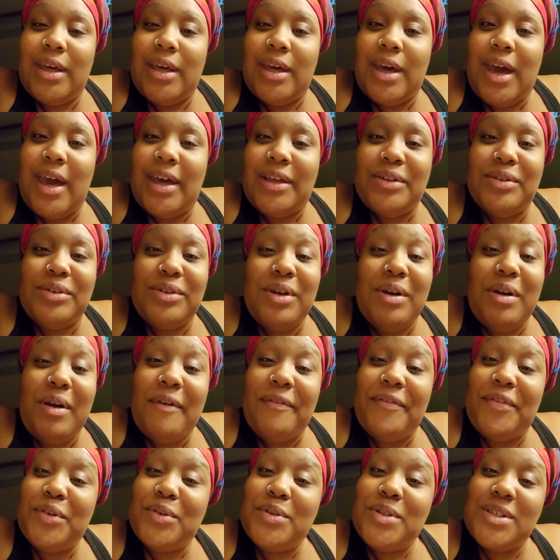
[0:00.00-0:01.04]
I don't know, I
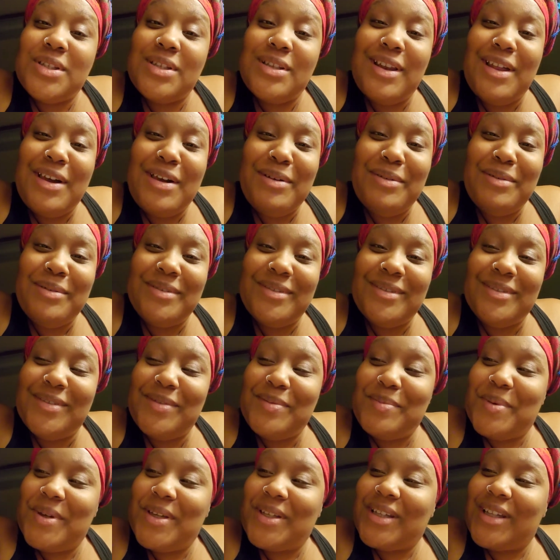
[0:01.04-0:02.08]
feel slow.
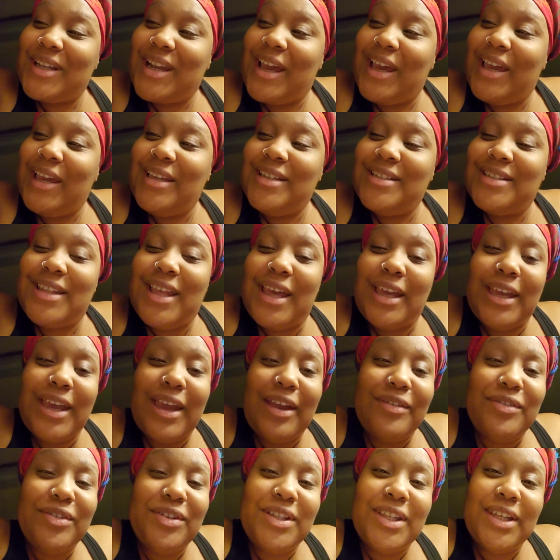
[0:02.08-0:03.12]
But like it's like
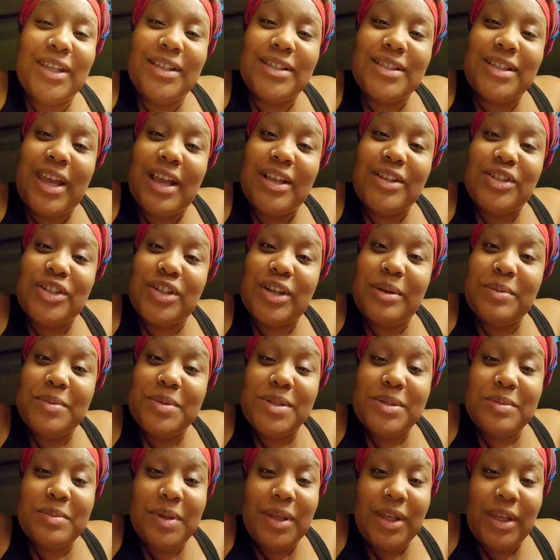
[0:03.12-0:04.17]
everything is catching up
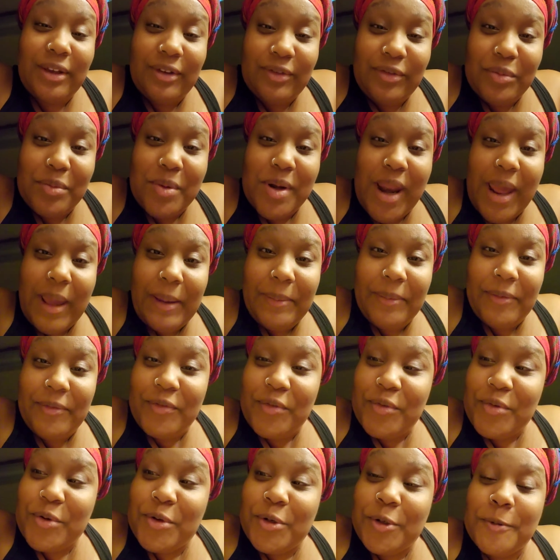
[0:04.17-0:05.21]
to me from the night
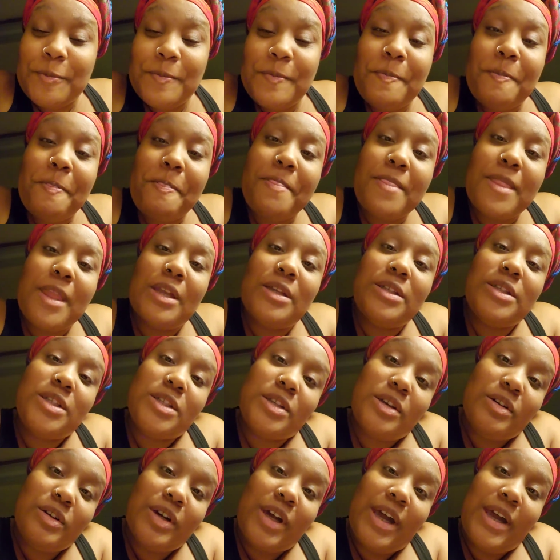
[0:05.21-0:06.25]
before.
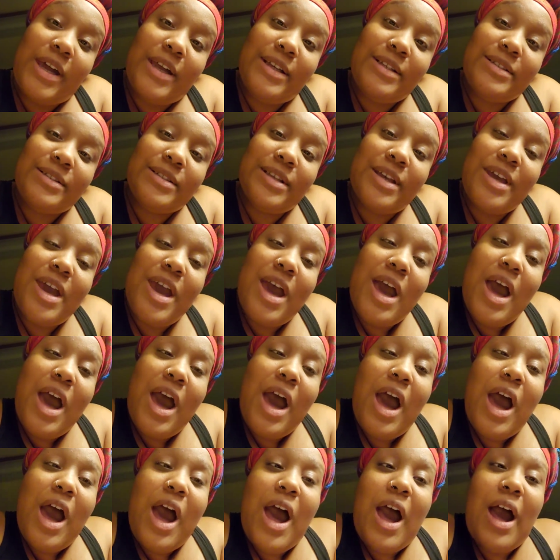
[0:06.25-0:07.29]
So guys,
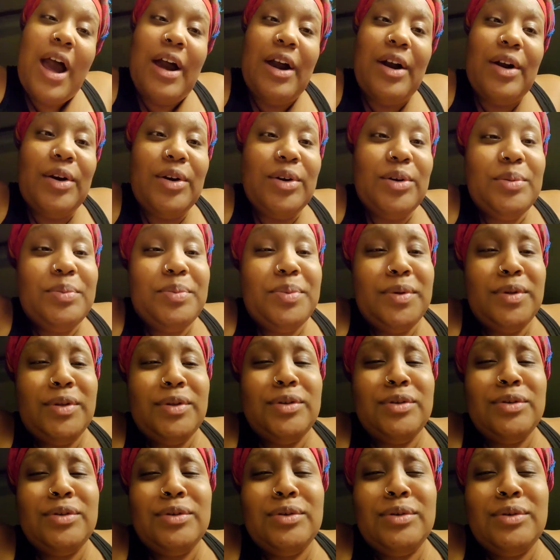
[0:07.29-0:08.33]
I hope
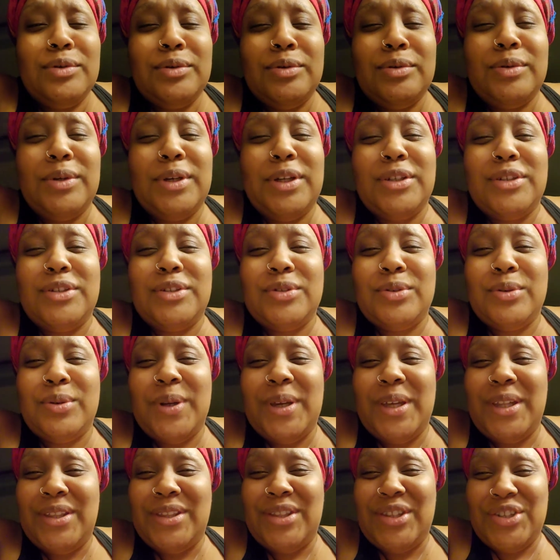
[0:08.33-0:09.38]
you
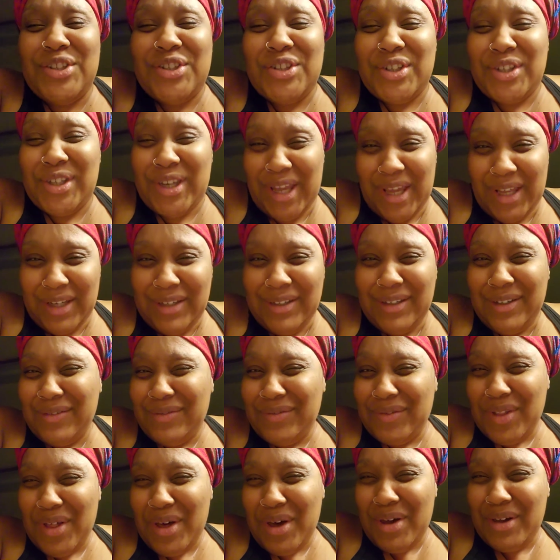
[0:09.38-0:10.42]
enjoyed the shenanigan
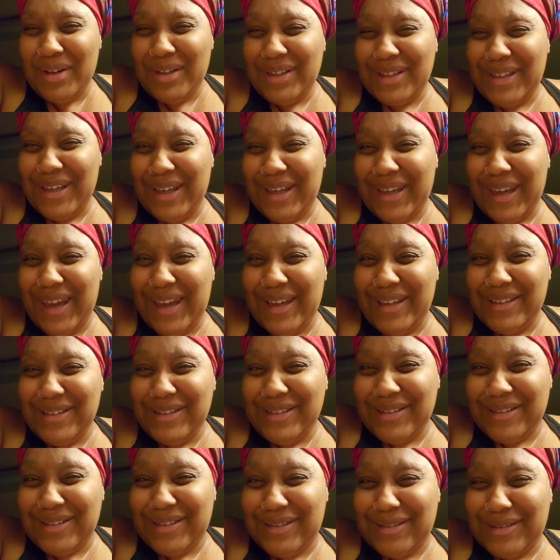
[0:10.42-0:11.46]
vlog.
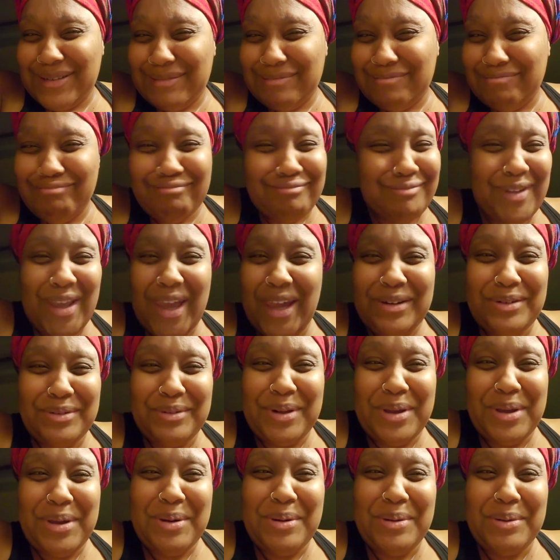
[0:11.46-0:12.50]
Yes. I don't
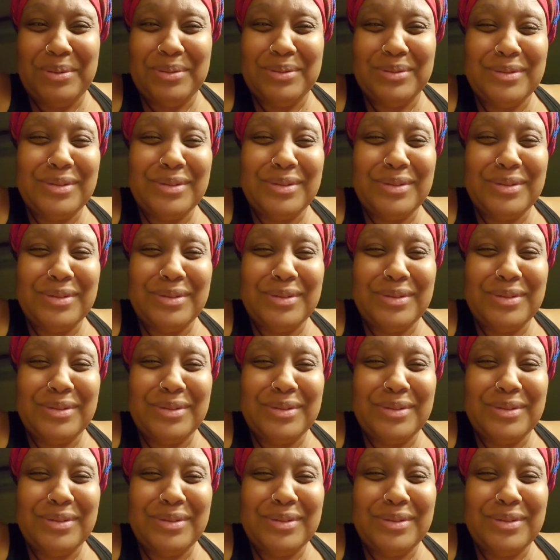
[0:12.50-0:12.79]
know.